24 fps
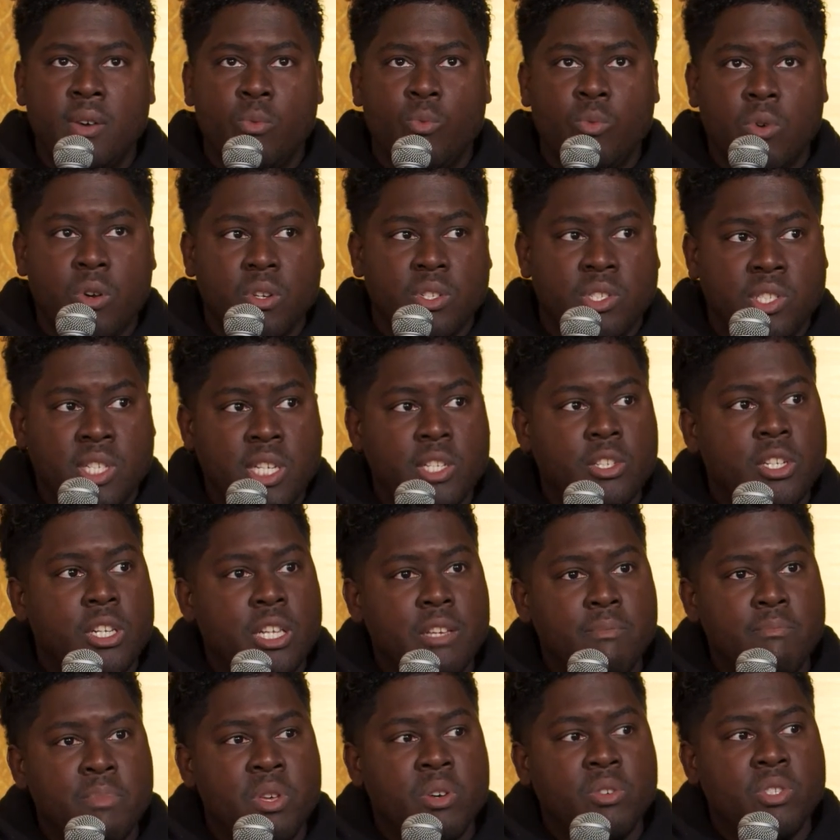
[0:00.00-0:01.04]
we're
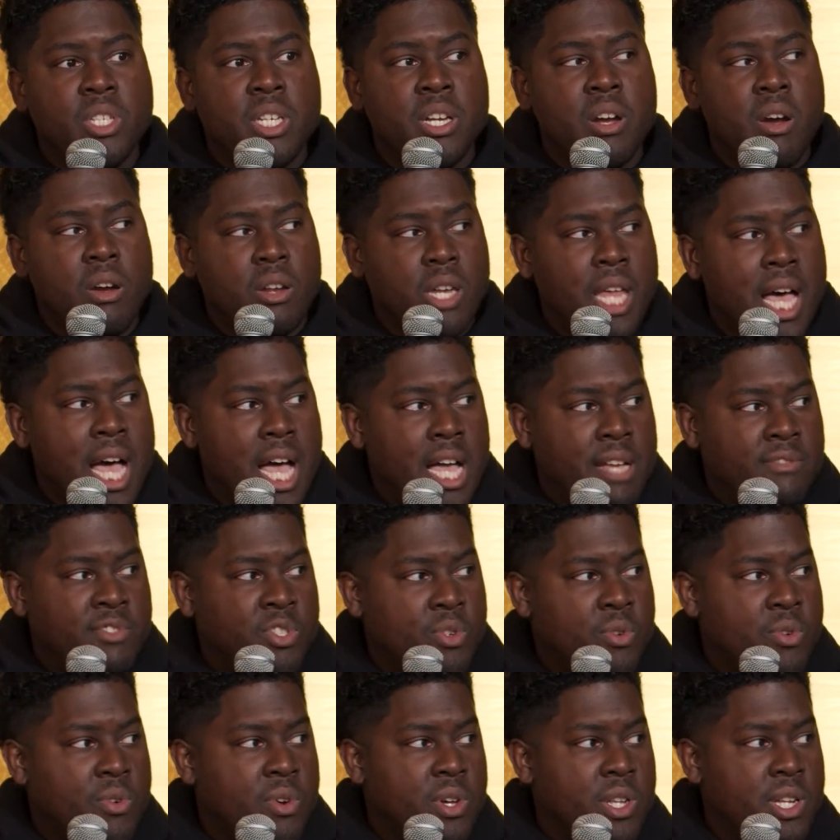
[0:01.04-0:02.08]
essentially building our
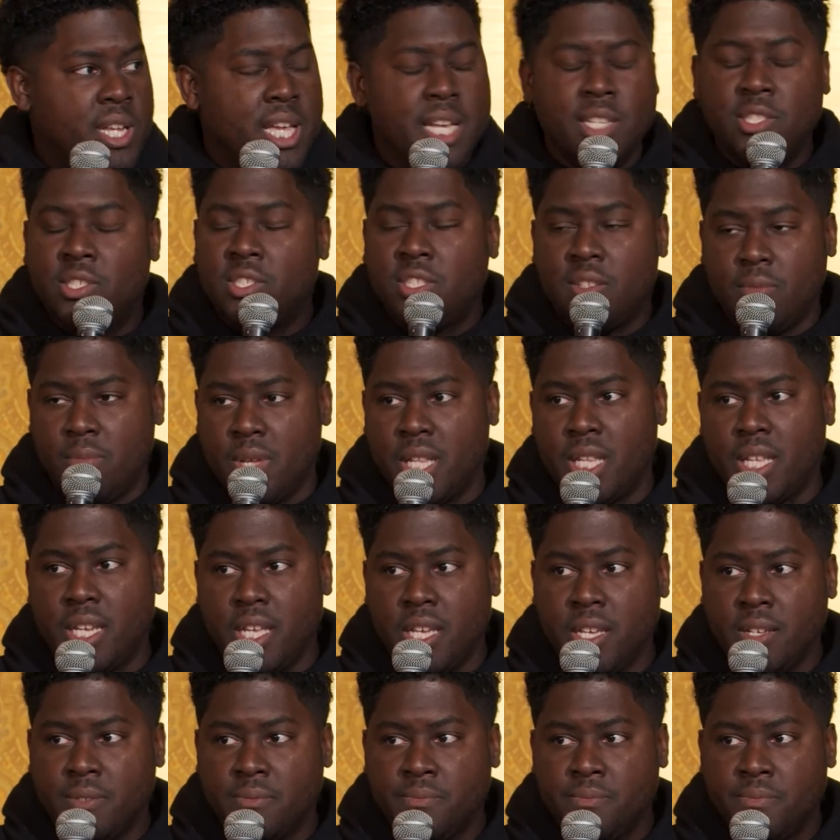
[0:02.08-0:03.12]
lives on
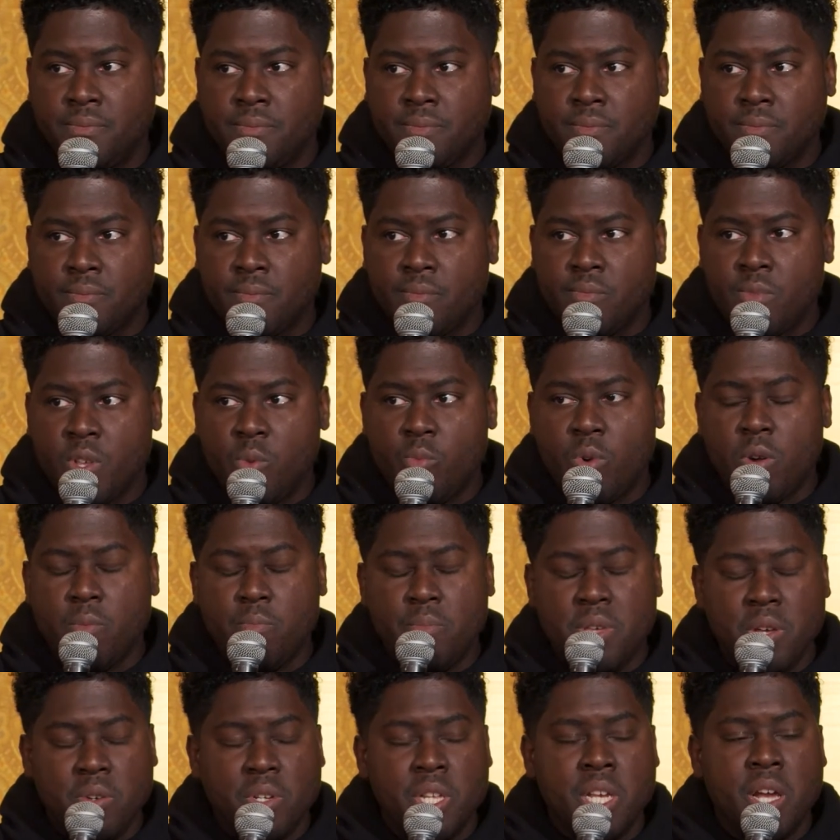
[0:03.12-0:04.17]
instability. We're
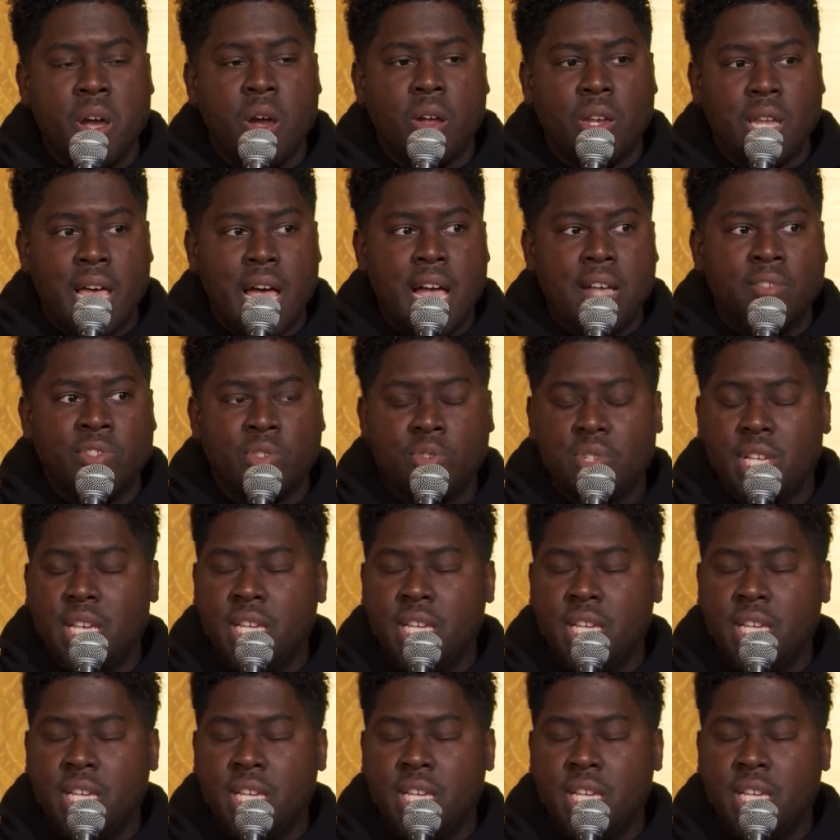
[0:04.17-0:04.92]
building our lives on